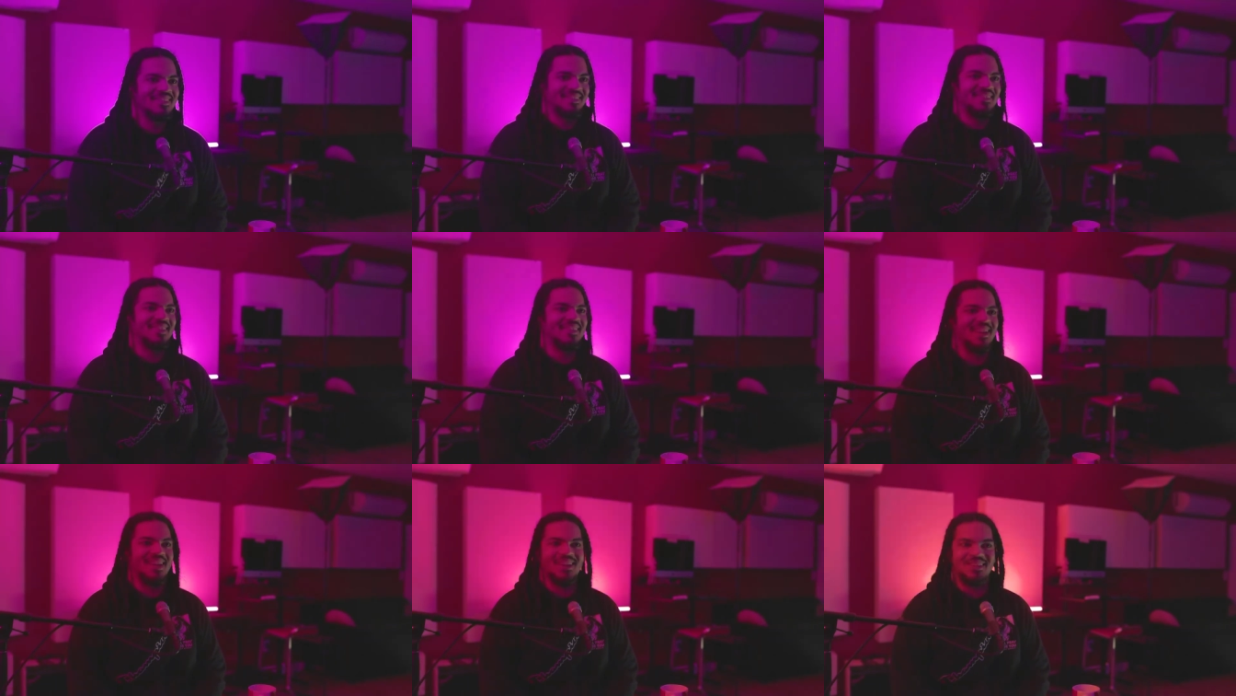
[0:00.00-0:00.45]

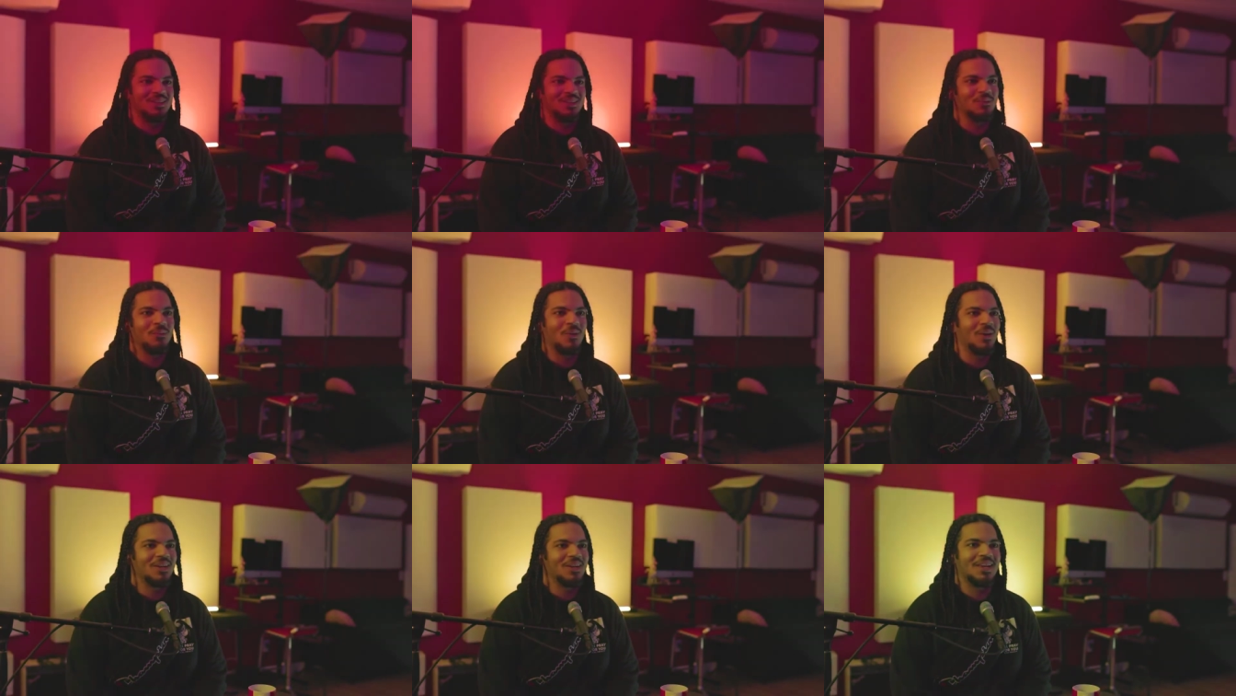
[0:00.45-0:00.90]
and I
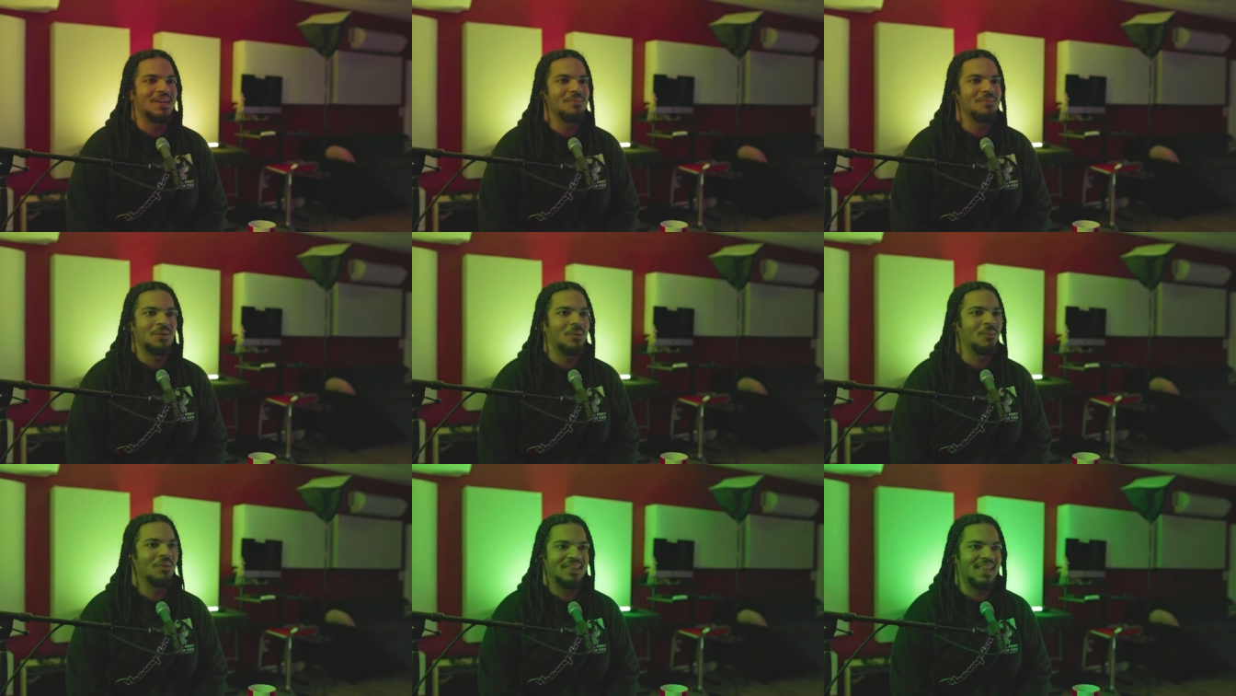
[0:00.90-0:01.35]
didn't want to keep
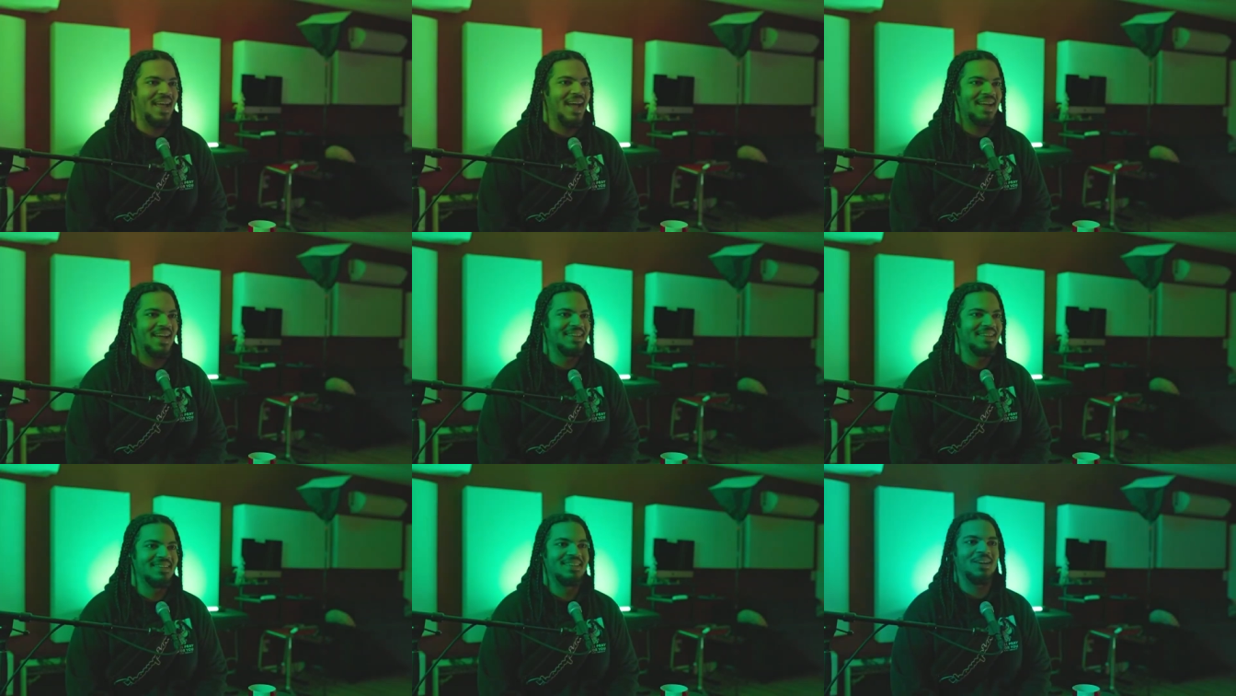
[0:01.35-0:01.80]
okay. doing
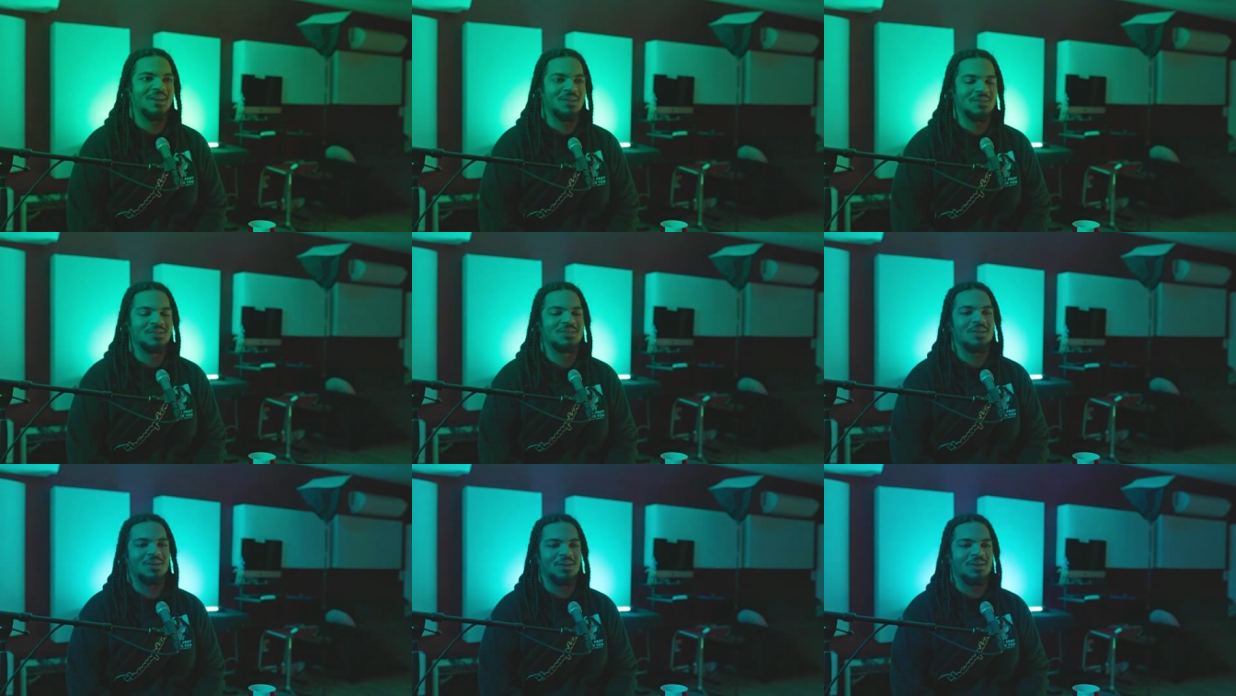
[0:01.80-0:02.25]
that. You know,
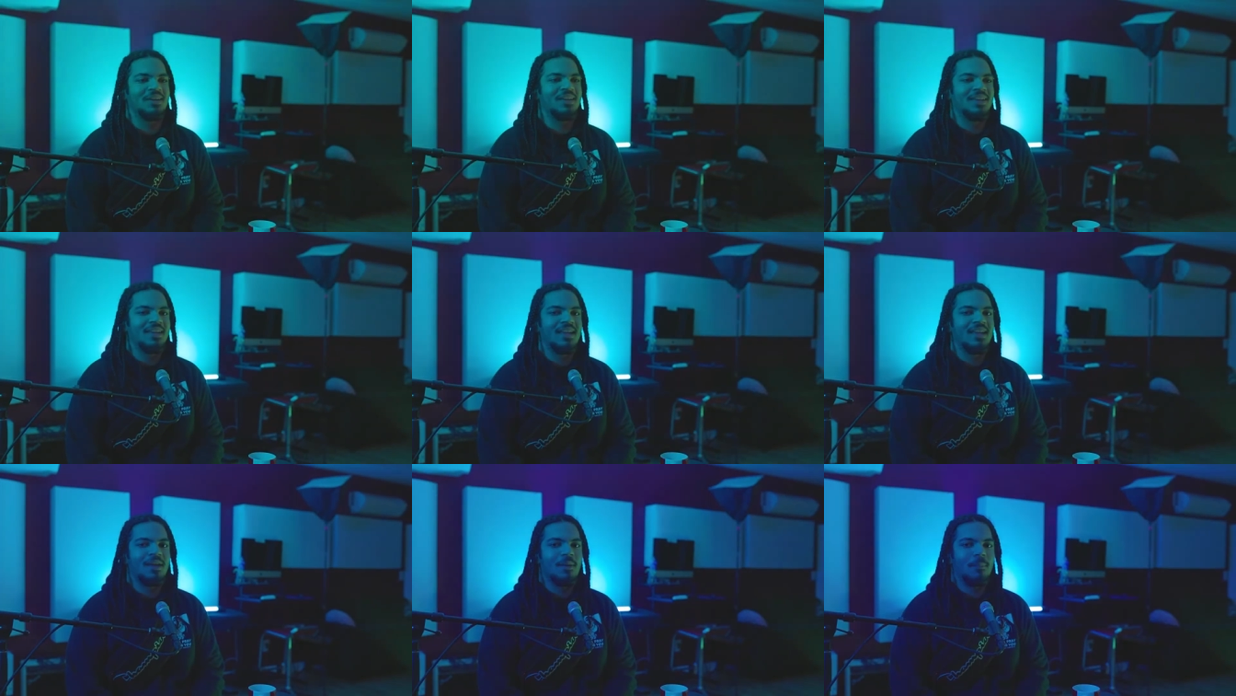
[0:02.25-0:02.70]
so
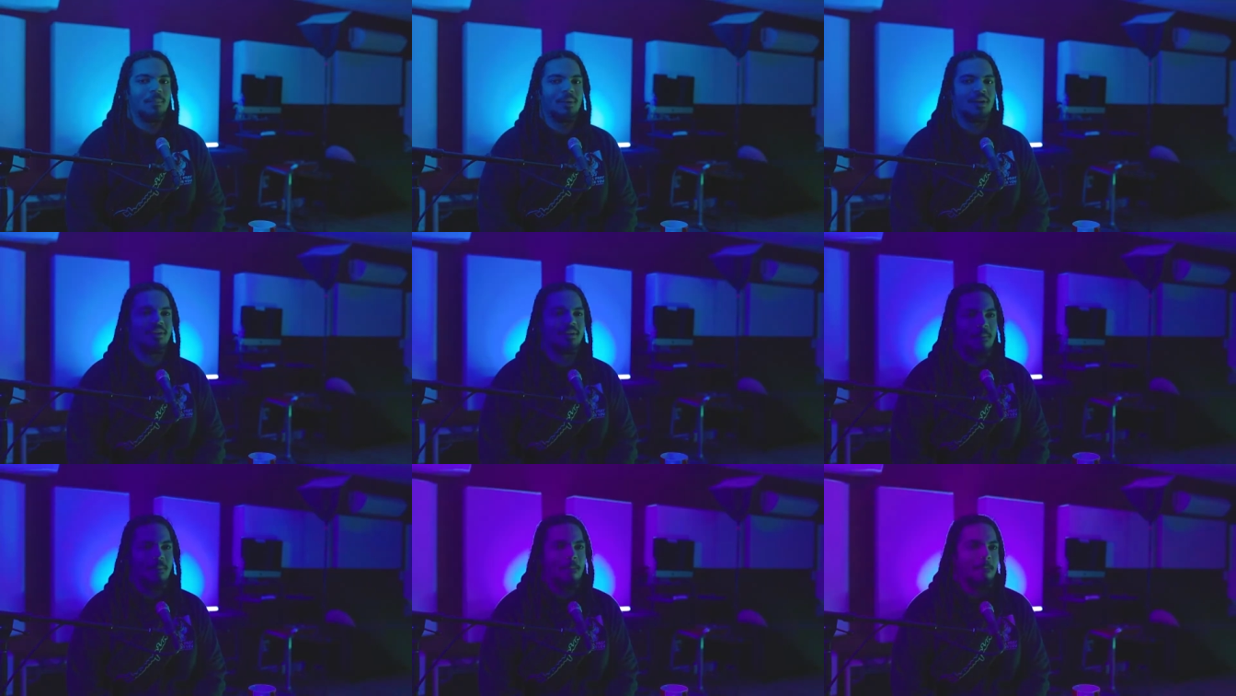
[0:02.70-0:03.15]
always
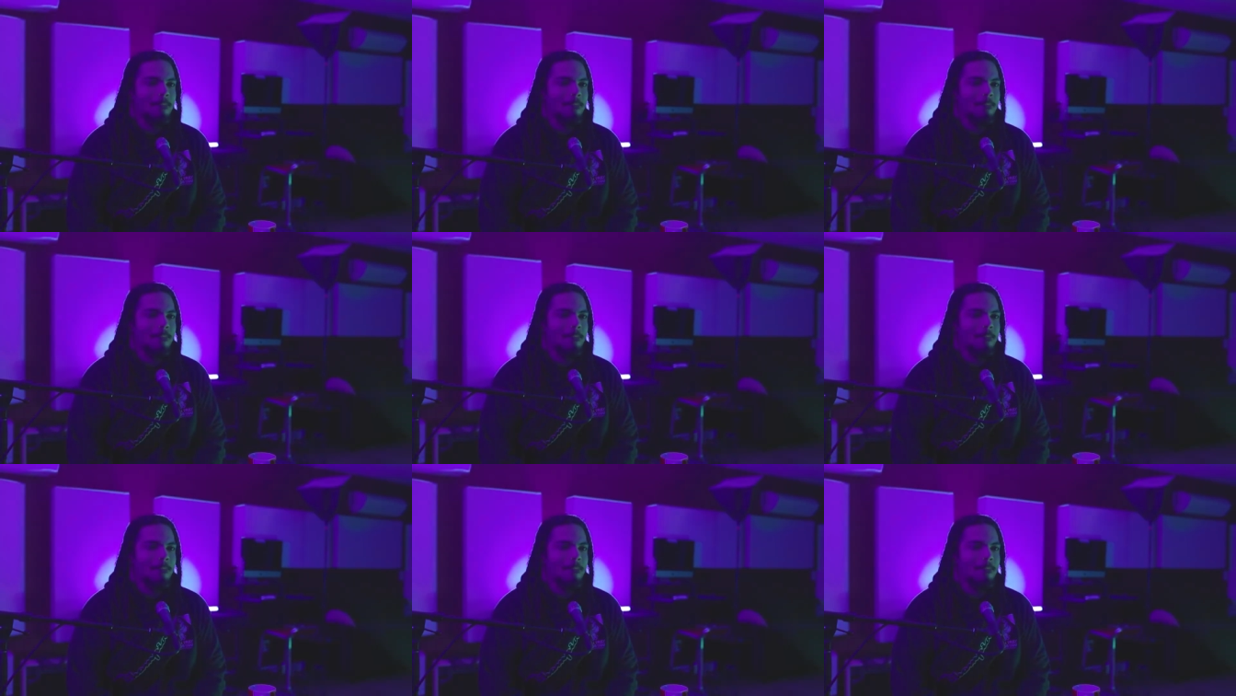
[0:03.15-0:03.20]
but, chasing